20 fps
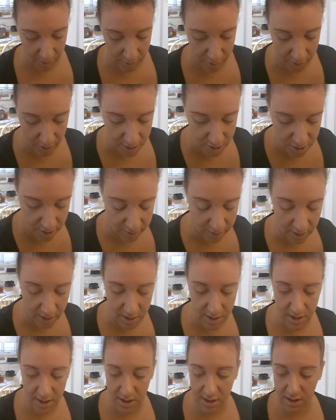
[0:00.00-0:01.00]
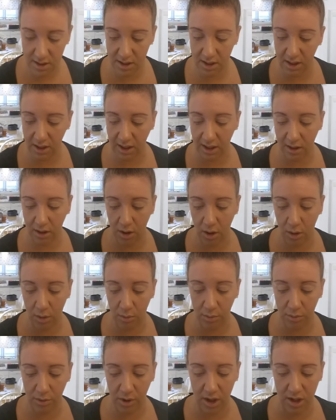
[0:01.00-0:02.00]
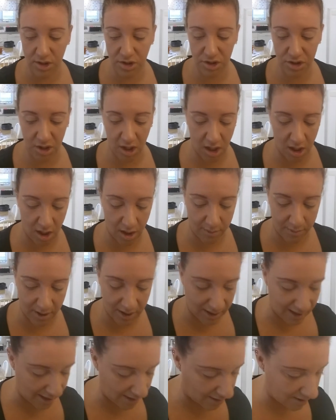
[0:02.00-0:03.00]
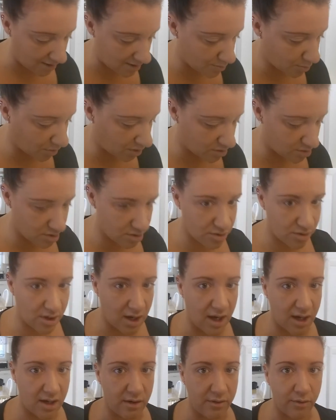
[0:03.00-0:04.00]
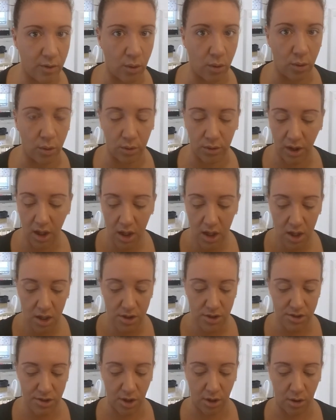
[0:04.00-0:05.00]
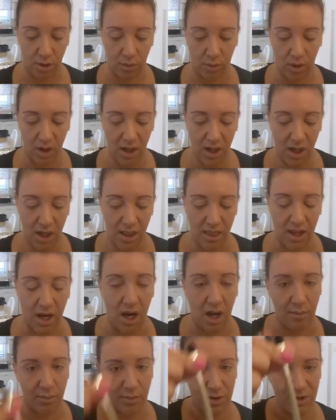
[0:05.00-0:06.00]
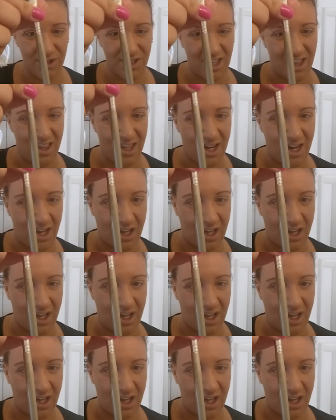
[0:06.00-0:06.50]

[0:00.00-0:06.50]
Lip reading: my brush, here it is. This is the Lancome brush. Again, these brushes are kind of old, so the numbers and the